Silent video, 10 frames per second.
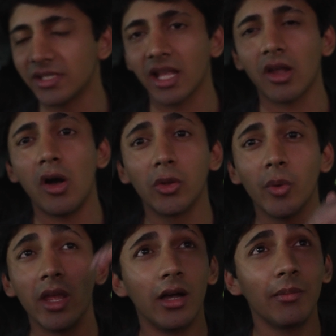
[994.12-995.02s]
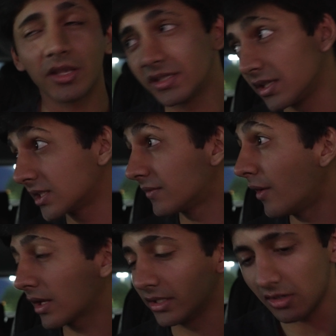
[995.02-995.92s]
is like all the way up because it's
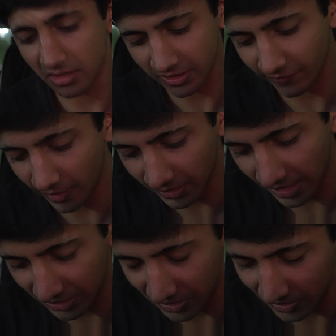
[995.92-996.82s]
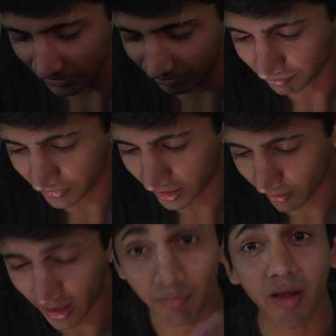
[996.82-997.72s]
fucking dark as fuck and you and,
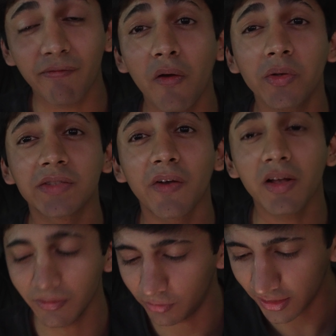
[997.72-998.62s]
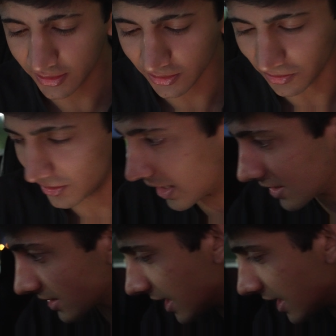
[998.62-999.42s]
and my phone is fucking bright so you guys